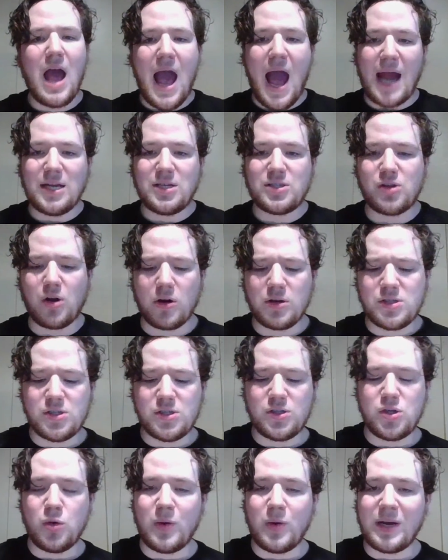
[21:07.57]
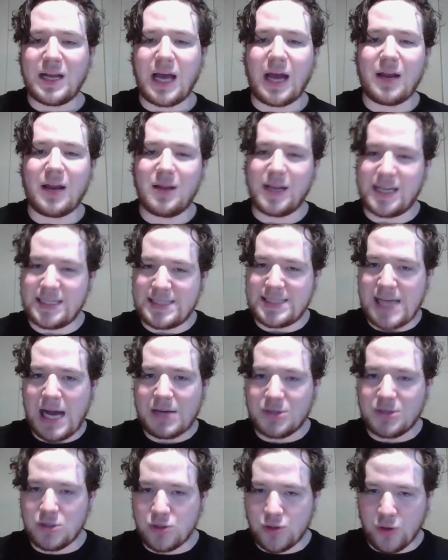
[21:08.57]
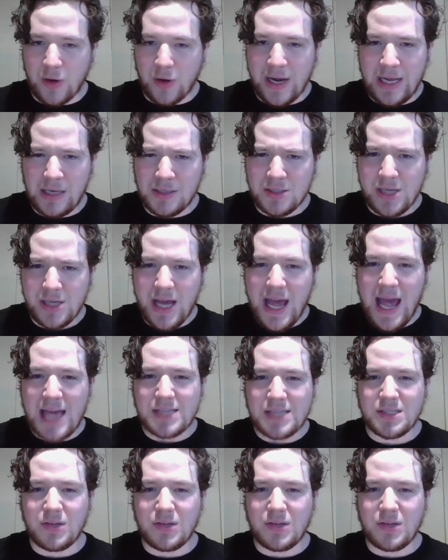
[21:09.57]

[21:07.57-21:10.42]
and he starts doing kind of like a Doctor Strange-esque